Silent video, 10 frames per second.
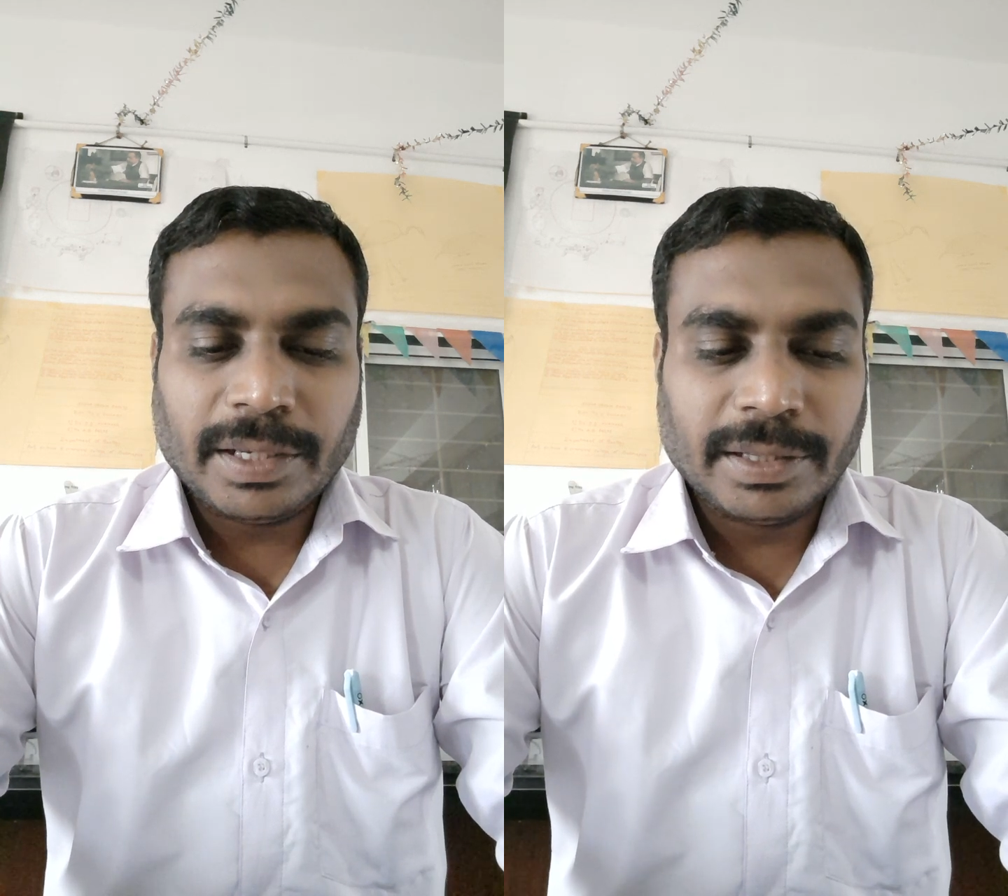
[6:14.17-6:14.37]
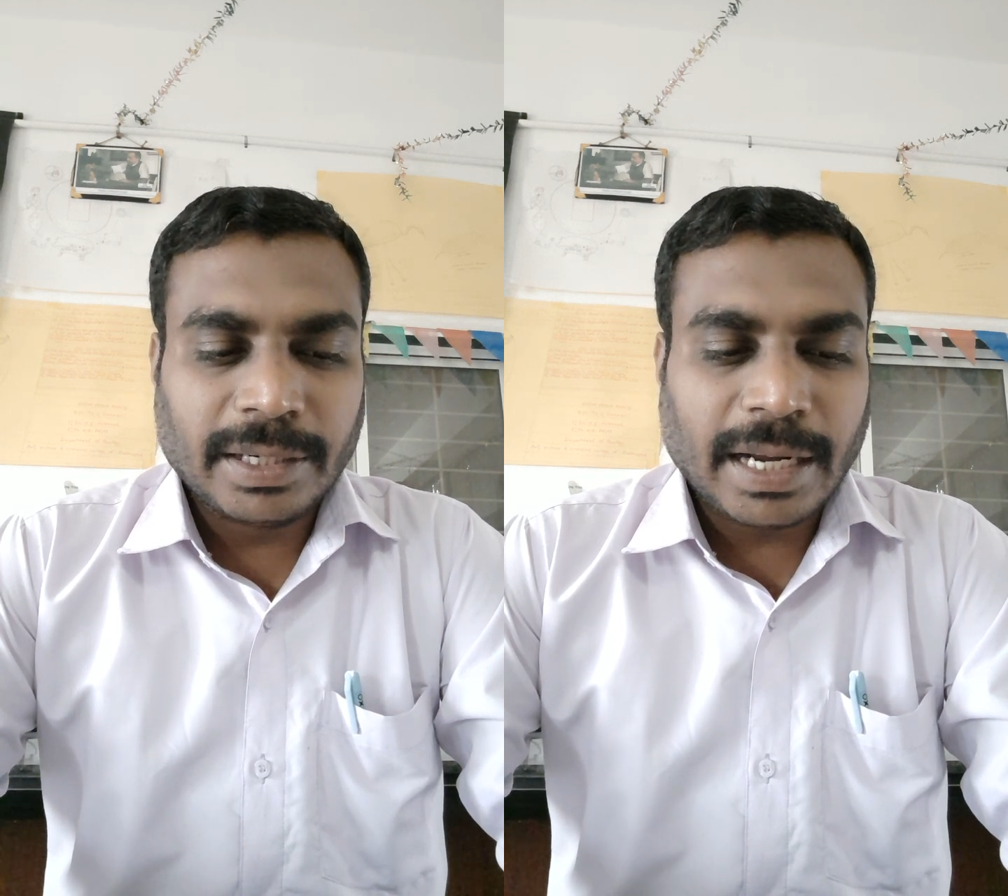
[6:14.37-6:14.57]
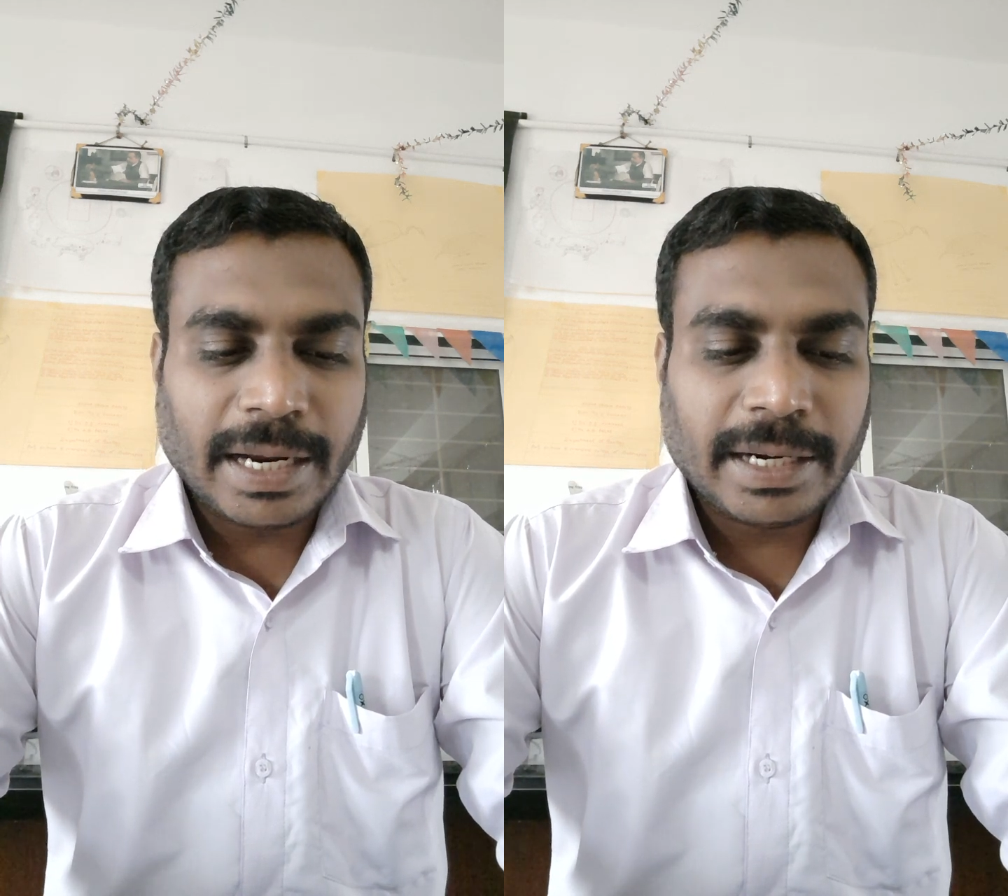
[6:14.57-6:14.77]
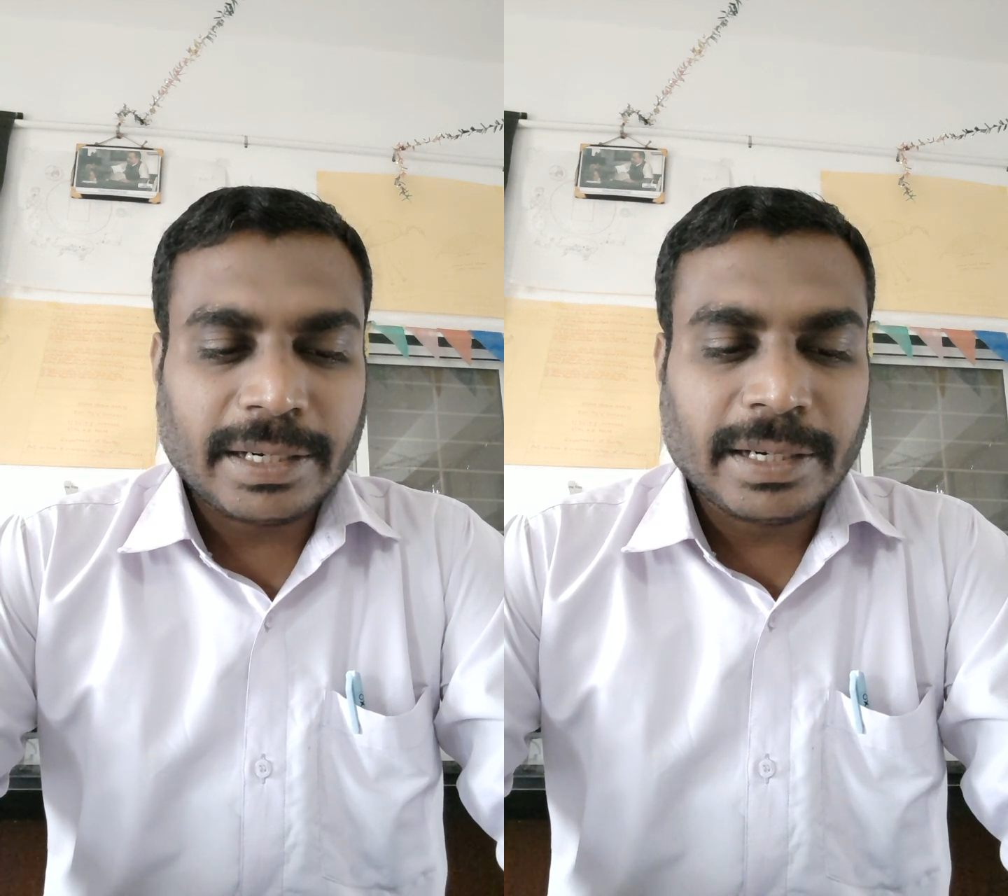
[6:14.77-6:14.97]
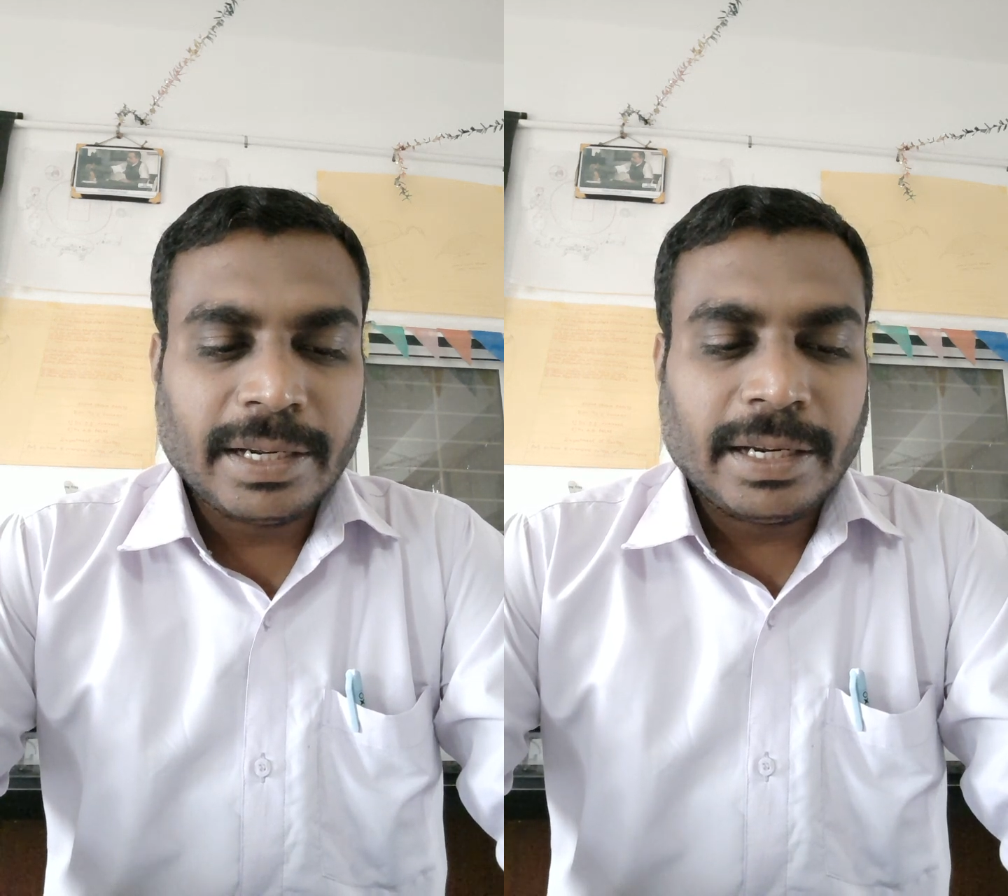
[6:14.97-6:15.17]
in the
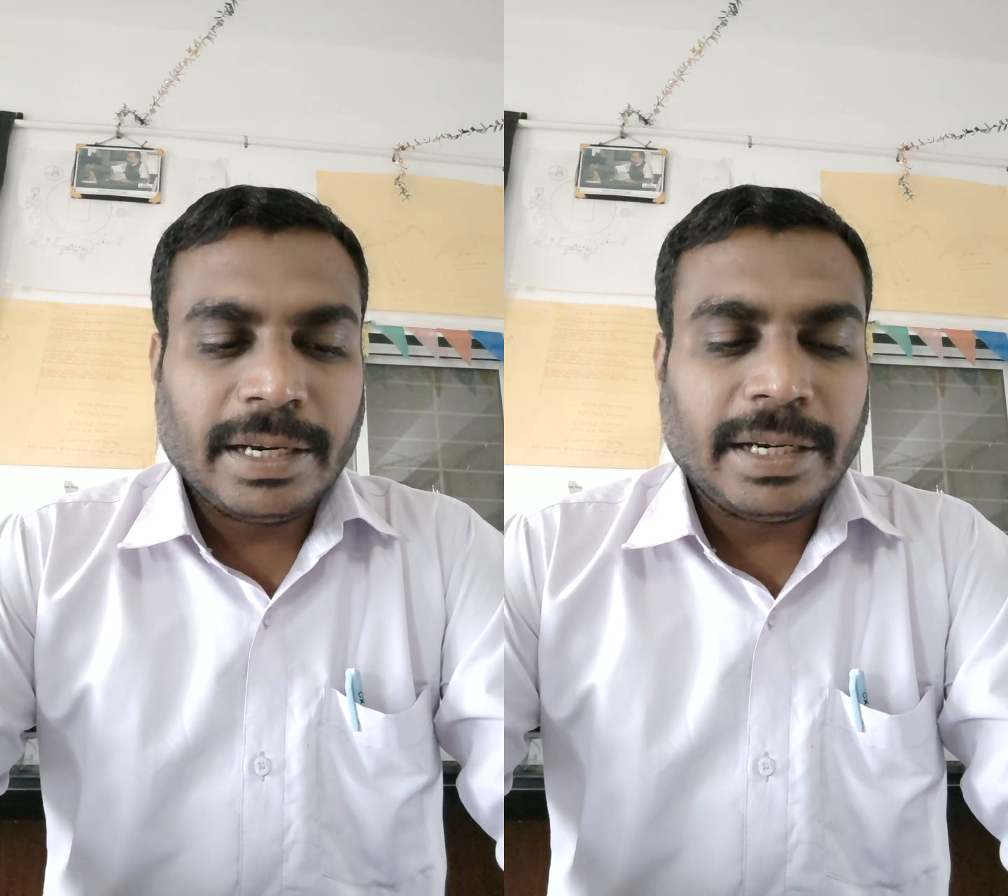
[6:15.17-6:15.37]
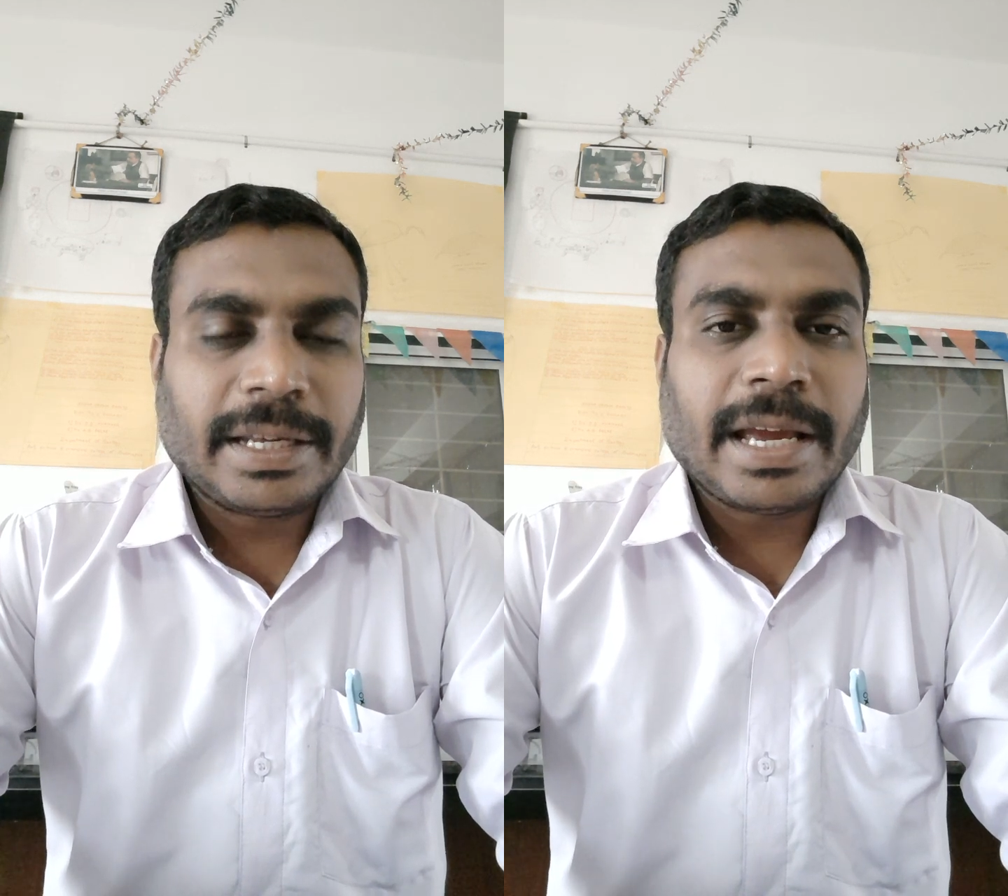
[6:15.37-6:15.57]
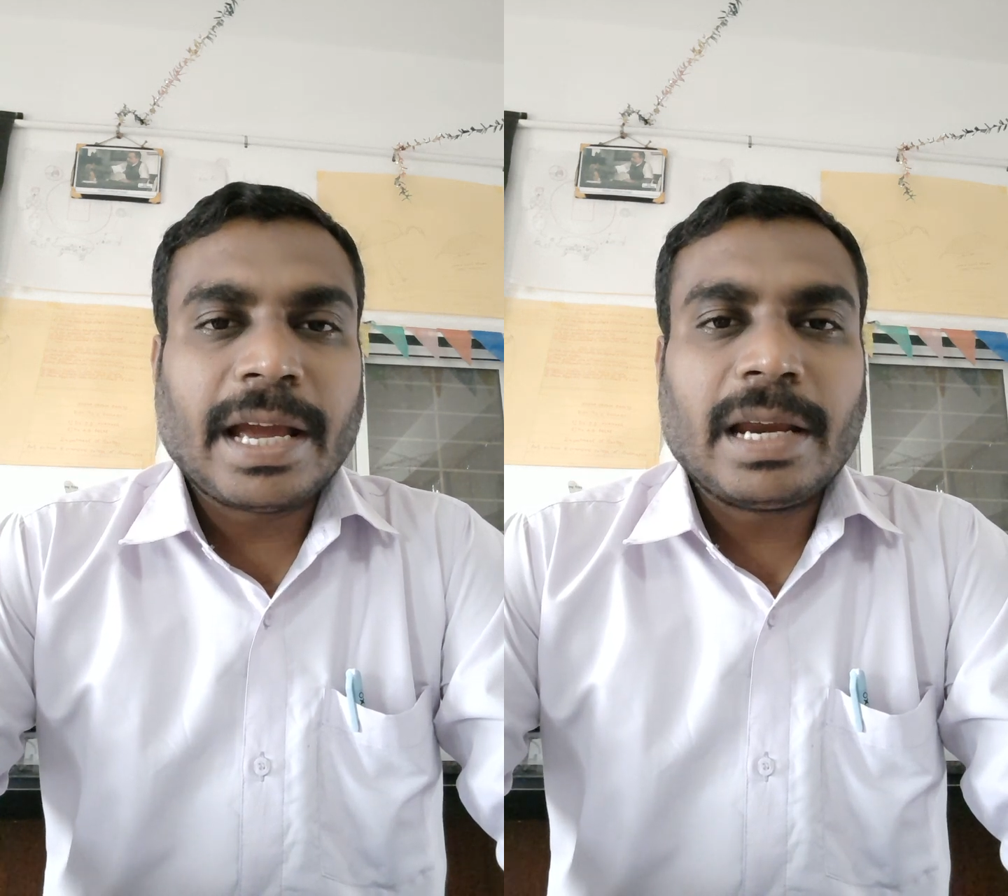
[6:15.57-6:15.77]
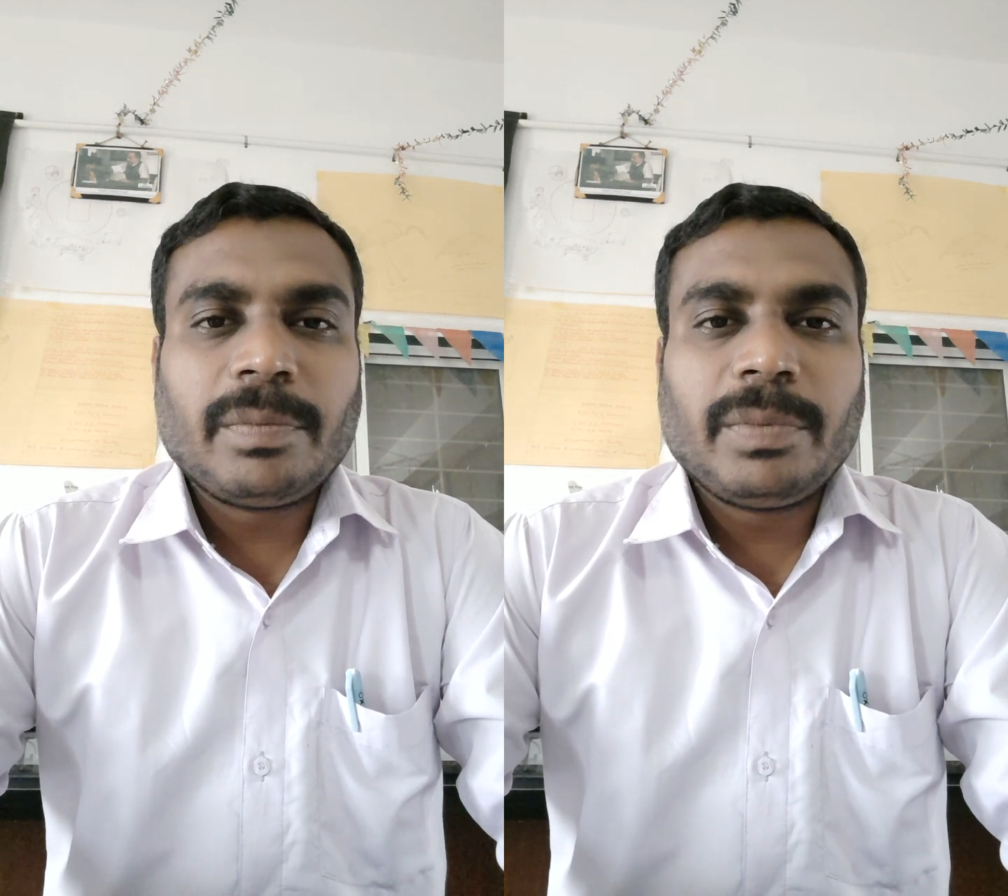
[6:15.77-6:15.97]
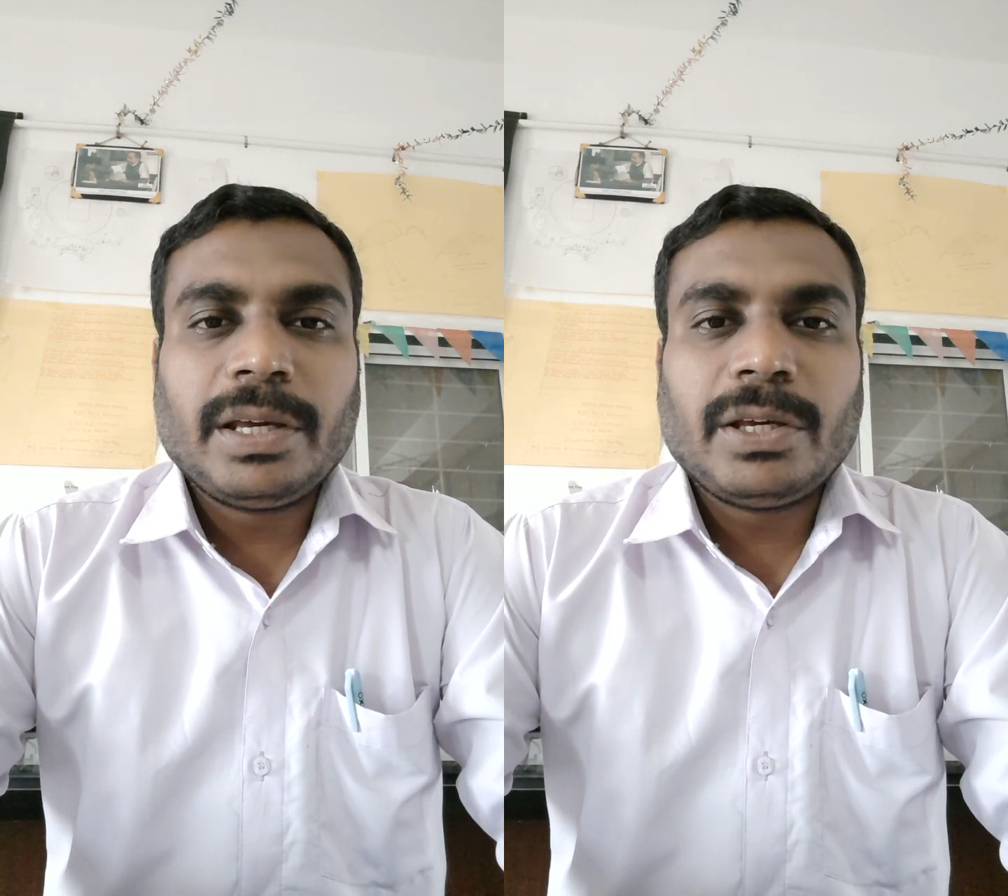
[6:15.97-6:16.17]
diet it
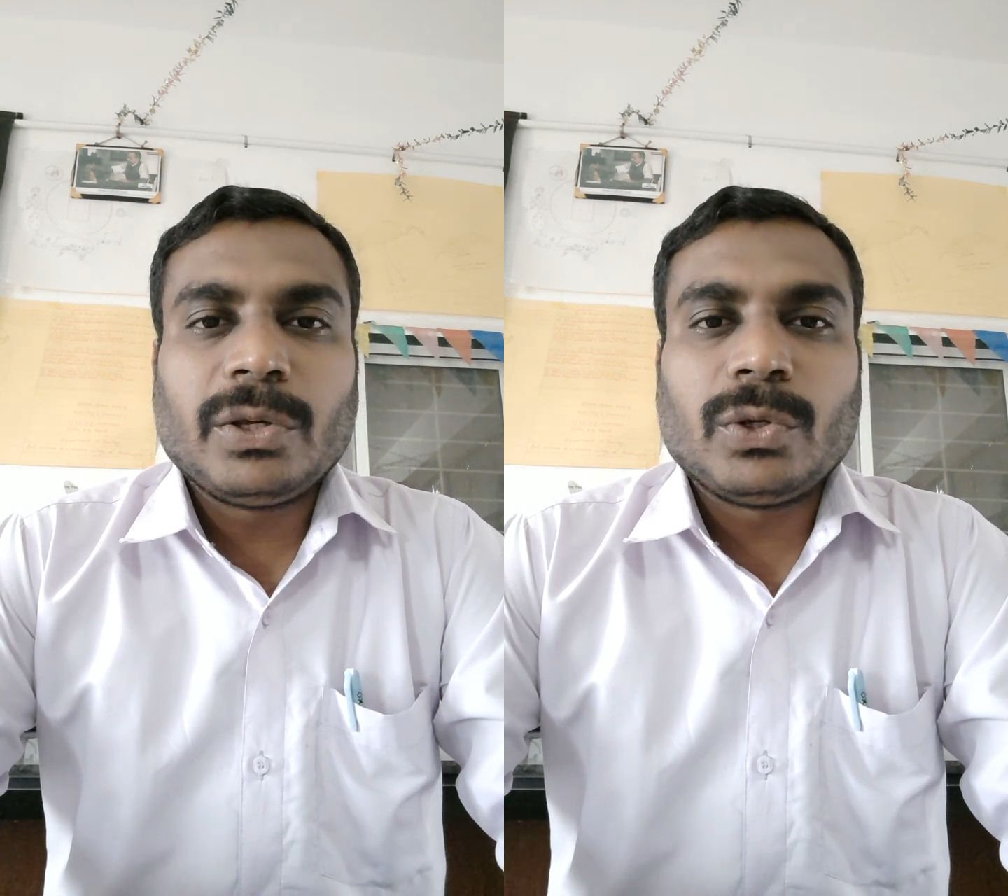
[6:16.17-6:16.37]
can be